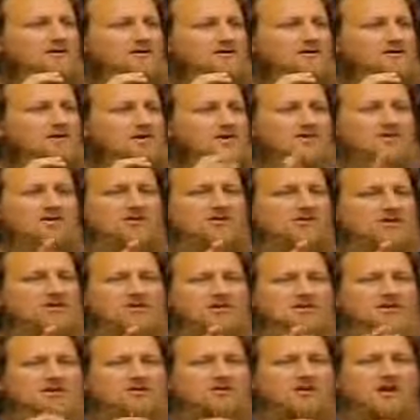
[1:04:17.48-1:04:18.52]
just the
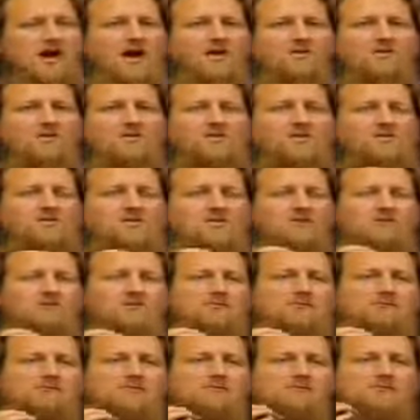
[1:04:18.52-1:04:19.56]
thing, I
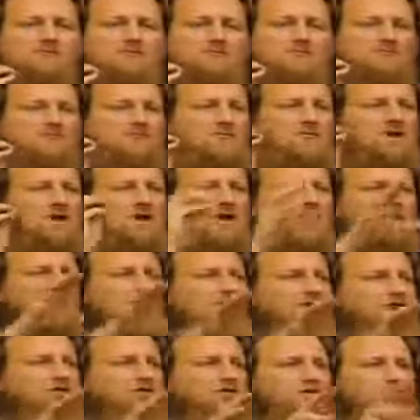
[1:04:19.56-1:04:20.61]
was going
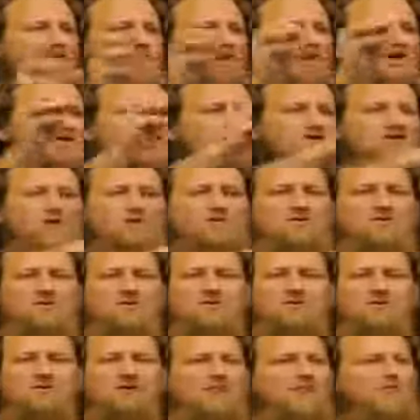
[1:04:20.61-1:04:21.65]
on a talk, I stopped
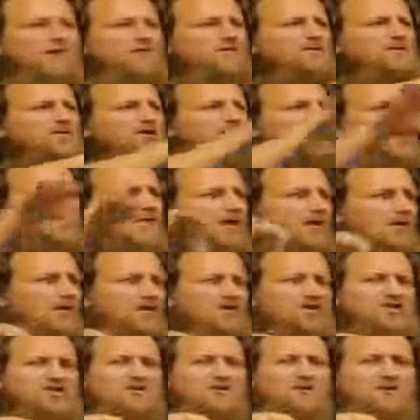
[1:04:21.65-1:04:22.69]
off in the New
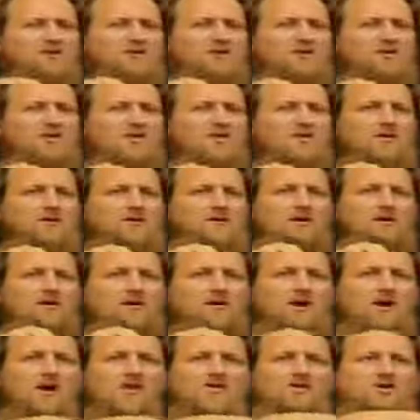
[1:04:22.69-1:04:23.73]
Forest,
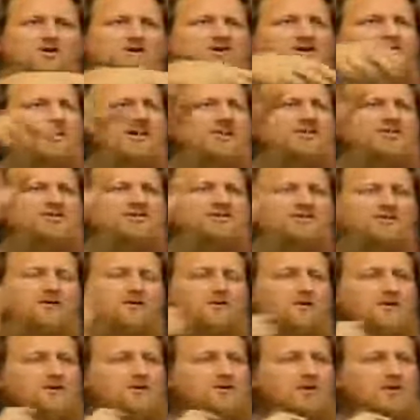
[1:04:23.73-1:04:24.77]
uh, took the kids for a
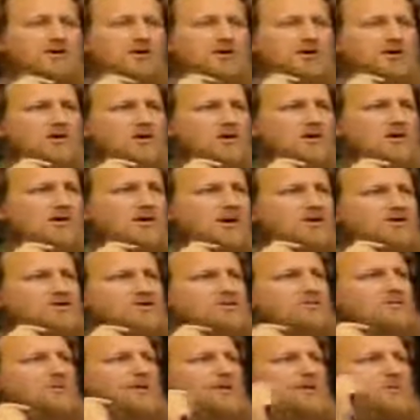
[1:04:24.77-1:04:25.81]
walk, and there were
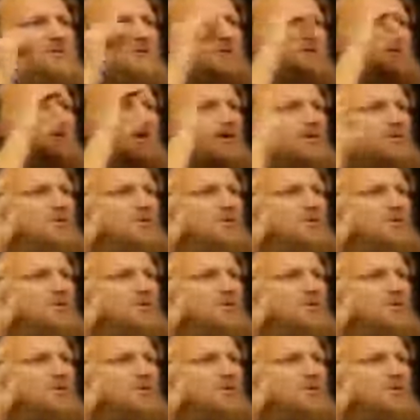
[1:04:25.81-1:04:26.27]
some people bird